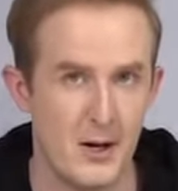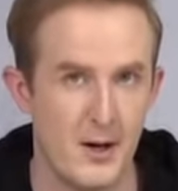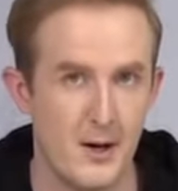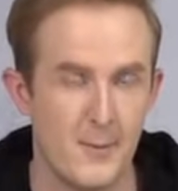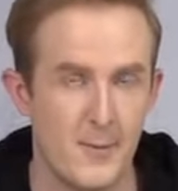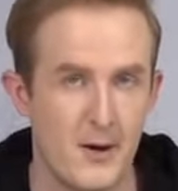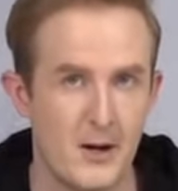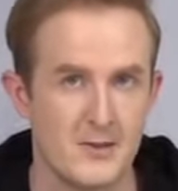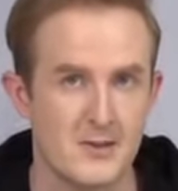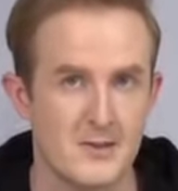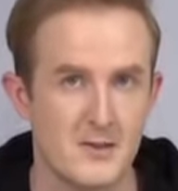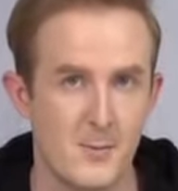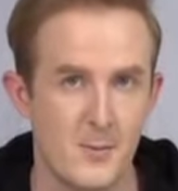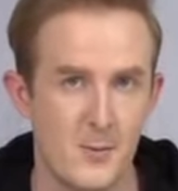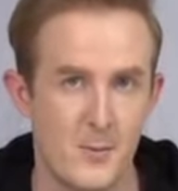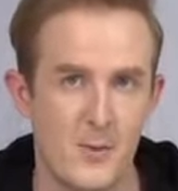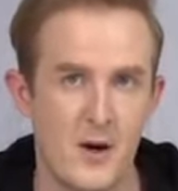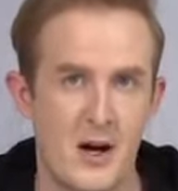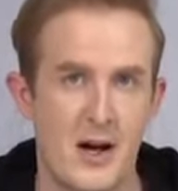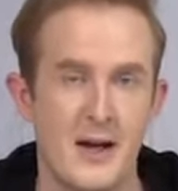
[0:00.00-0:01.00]
among some of
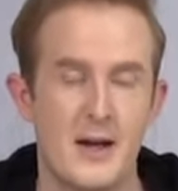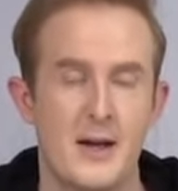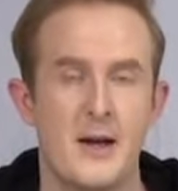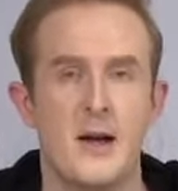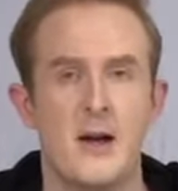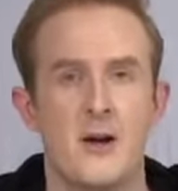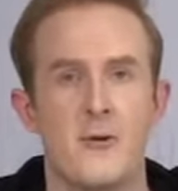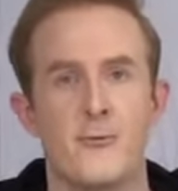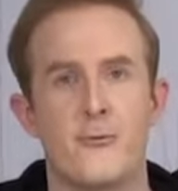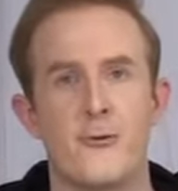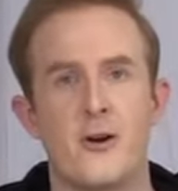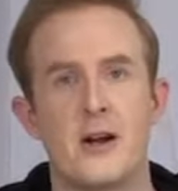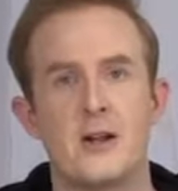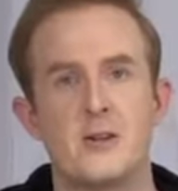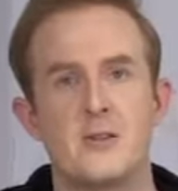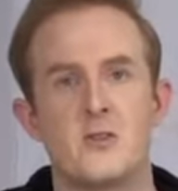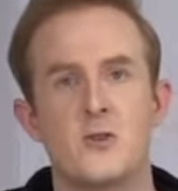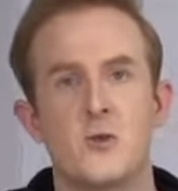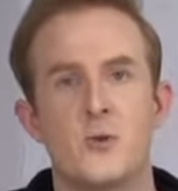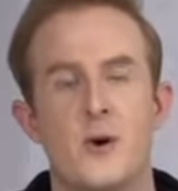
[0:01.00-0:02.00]
my
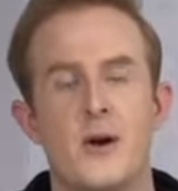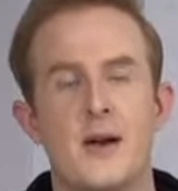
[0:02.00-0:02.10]
friends who are